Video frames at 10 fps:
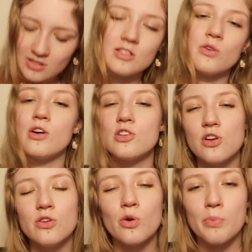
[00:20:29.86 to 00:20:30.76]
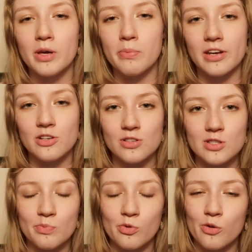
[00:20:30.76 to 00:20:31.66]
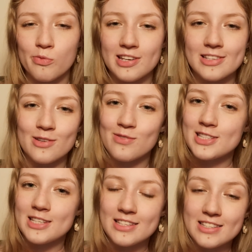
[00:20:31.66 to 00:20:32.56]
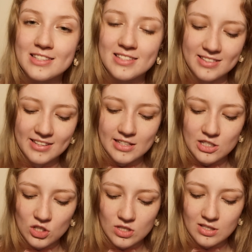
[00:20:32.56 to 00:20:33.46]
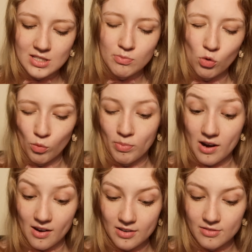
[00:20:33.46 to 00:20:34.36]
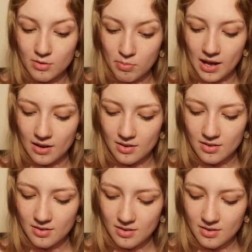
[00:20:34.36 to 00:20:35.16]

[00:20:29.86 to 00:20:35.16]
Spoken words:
So I'll show you a bigger picture at some point because obviously this is just a small part of the pattern